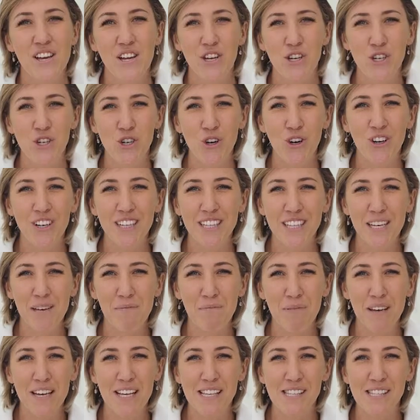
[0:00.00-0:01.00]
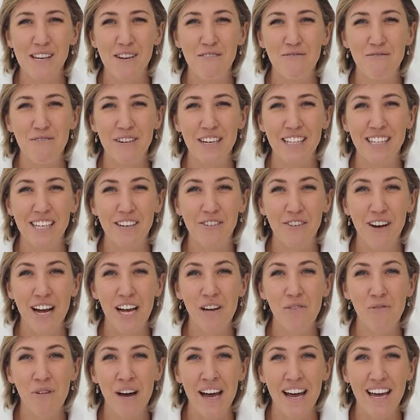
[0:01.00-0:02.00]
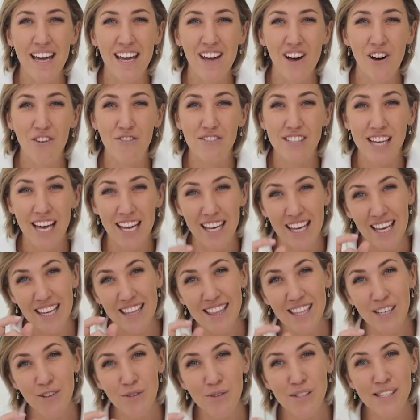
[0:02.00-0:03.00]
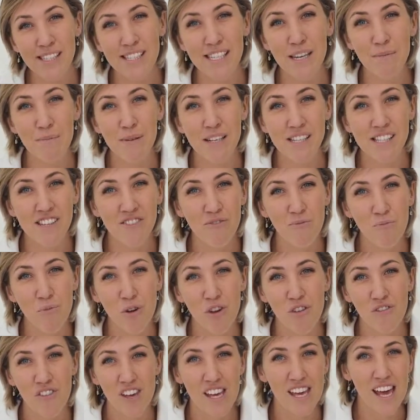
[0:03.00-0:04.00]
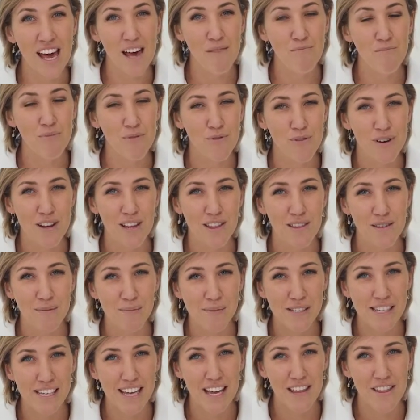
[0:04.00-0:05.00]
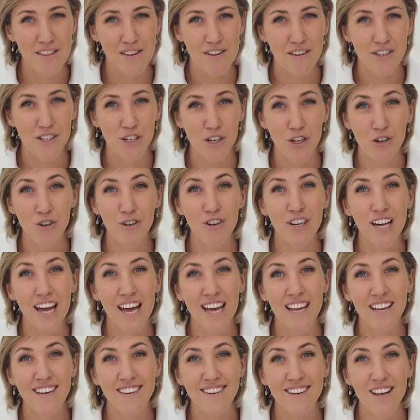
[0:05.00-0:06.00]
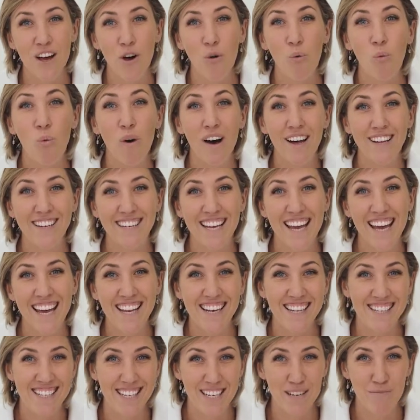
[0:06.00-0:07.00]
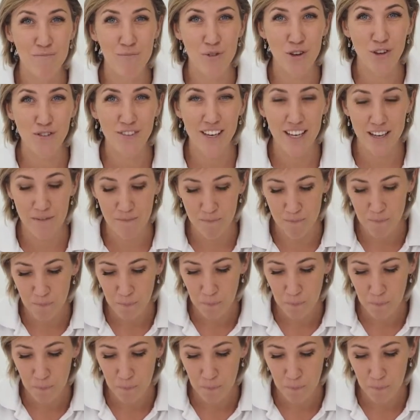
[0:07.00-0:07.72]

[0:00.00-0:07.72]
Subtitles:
Short clip is a really great way of taking little snippets of movie and putting them together to create one edited movie.